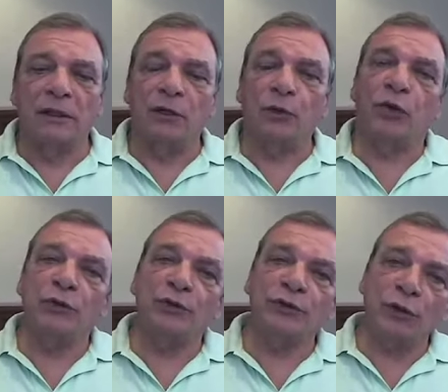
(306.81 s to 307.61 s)
And when
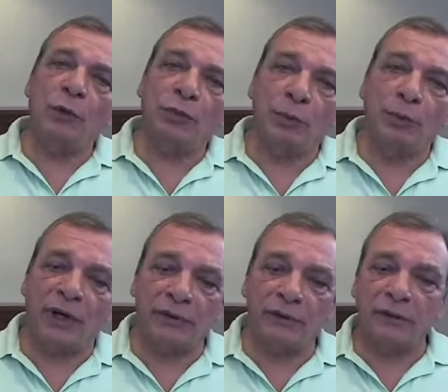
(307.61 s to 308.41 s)
you stop your
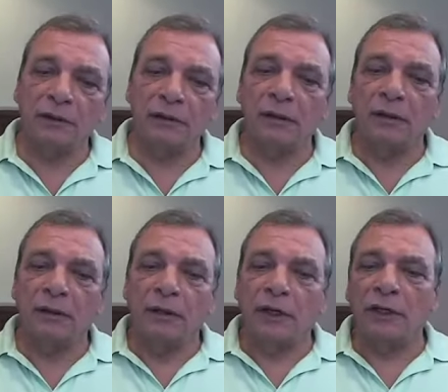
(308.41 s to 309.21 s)
pattern,
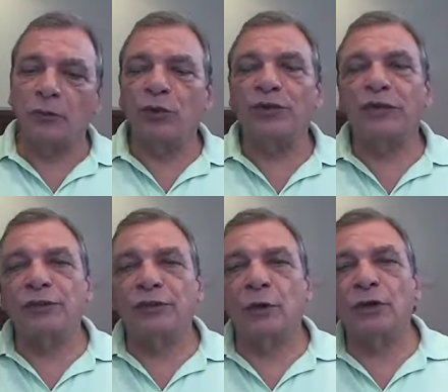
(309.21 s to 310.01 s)
and with
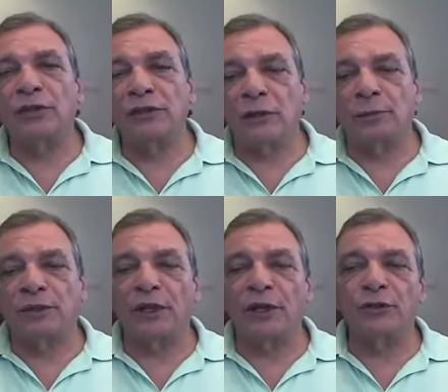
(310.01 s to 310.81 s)
it your
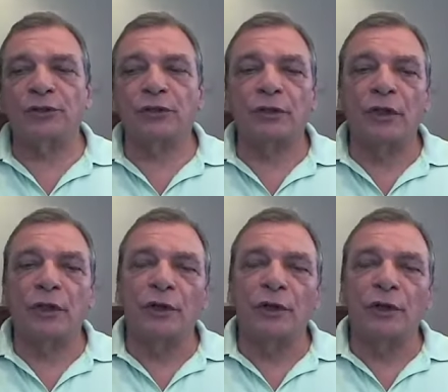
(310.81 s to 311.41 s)
interpretation,